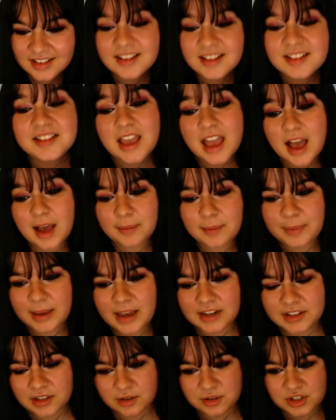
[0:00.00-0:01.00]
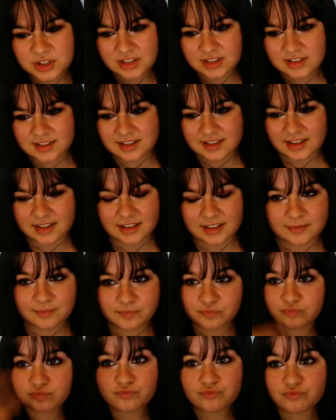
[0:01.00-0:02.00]
Yeah, Bad Yoshi is, like,
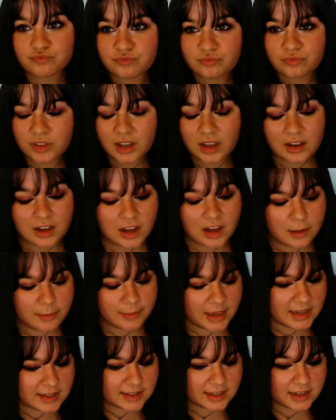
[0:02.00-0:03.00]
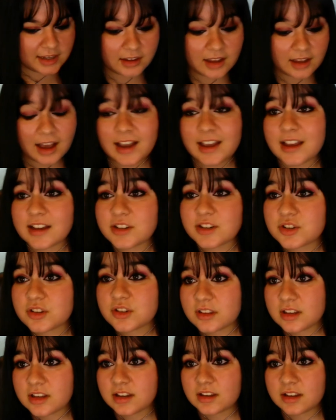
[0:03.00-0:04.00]
amazing. I
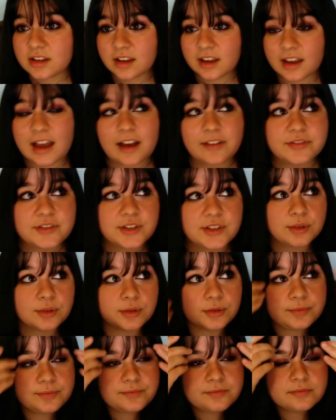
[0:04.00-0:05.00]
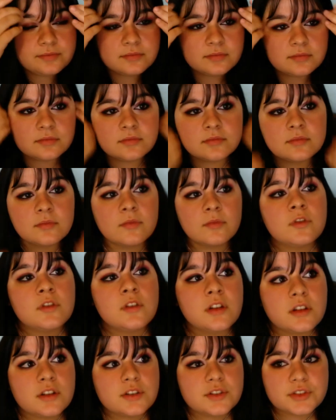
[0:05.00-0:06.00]
actually have to
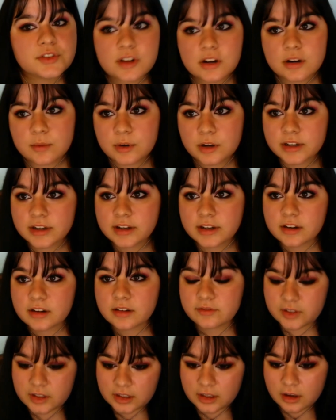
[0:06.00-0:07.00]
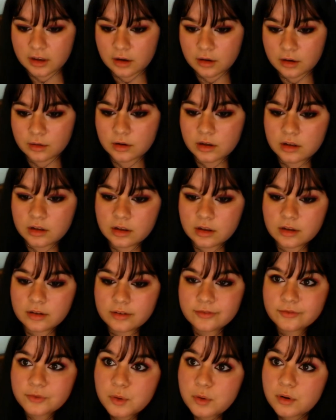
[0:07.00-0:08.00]
start working on a video
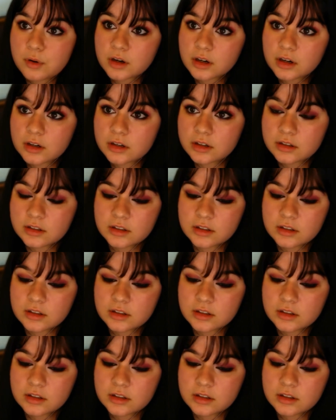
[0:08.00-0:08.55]
for